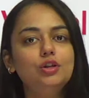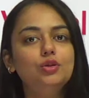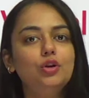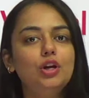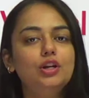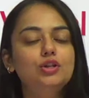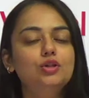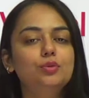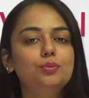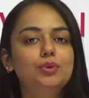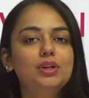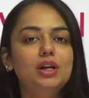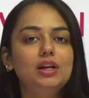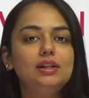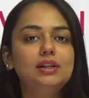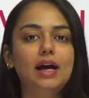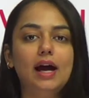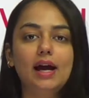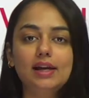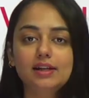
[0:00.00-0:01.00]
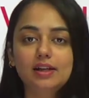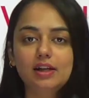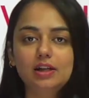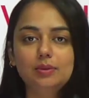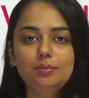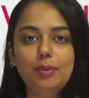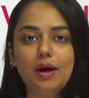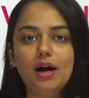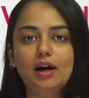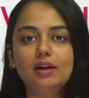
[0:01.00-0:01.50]
going to be a direct
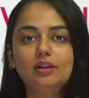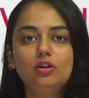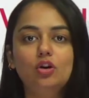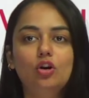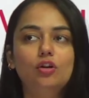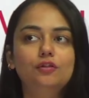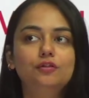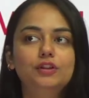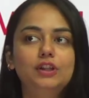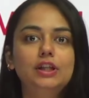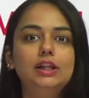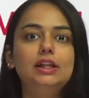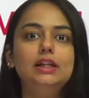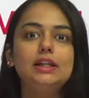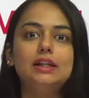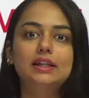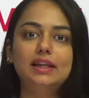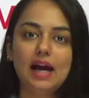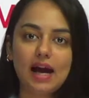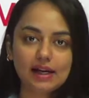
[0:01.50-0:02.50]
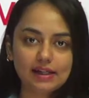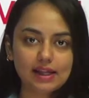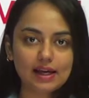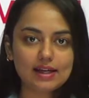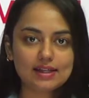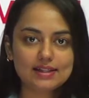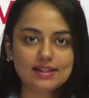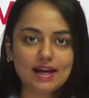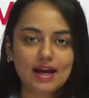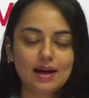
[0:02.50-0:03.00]
part of the CAT
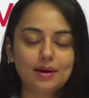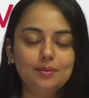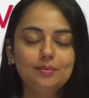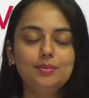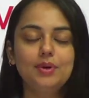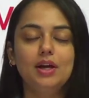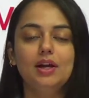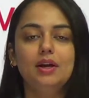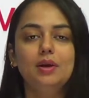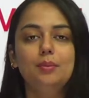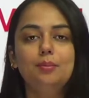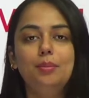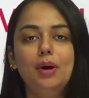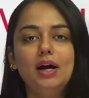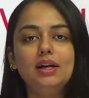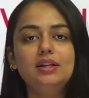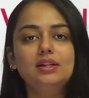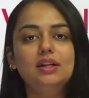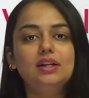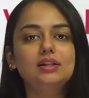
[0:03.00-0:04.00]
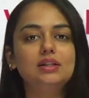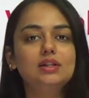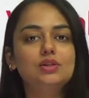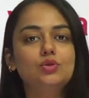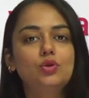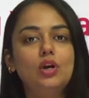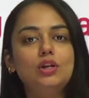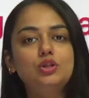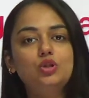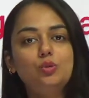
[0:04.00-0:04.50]
exam, but it is
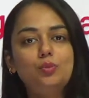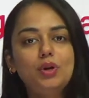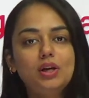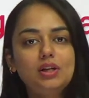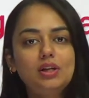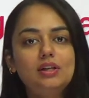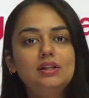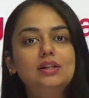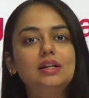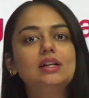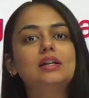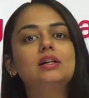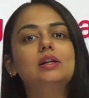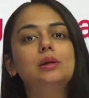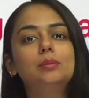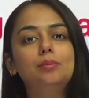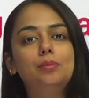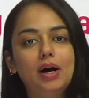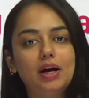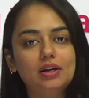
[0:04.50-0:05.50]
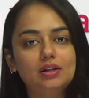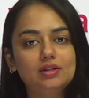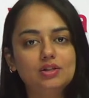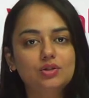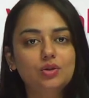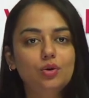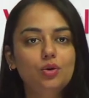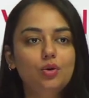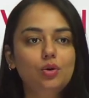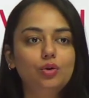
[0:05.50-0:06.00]
going to be an integral part.
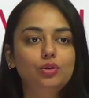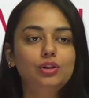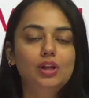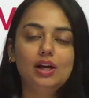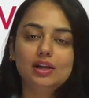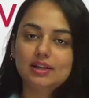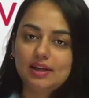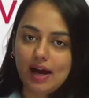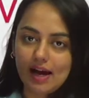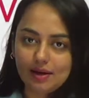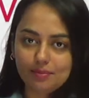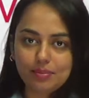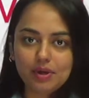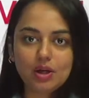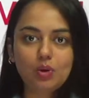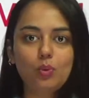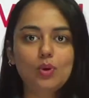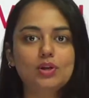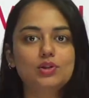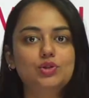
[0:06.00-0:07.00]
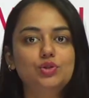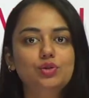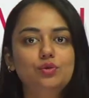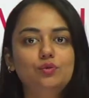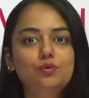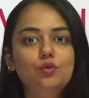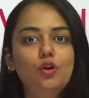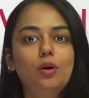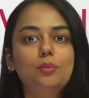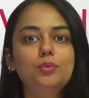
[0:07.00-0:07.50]
So there can be question
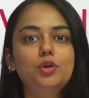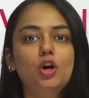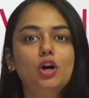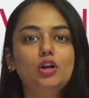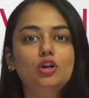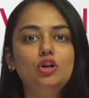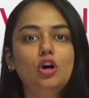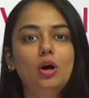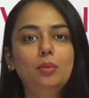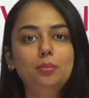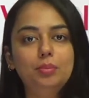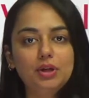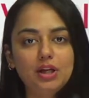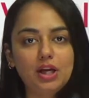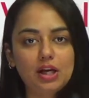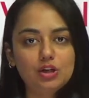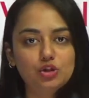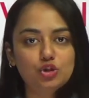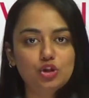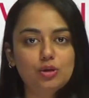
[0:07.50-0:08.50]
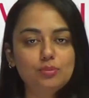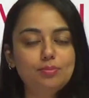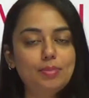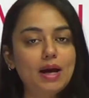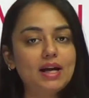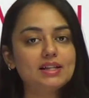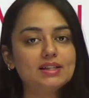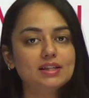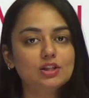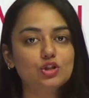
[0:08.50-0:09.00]
from your comprehension
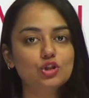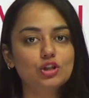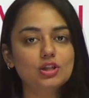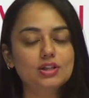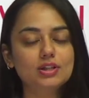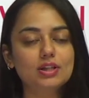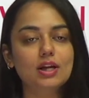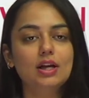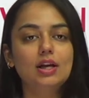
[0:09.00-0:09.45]
passages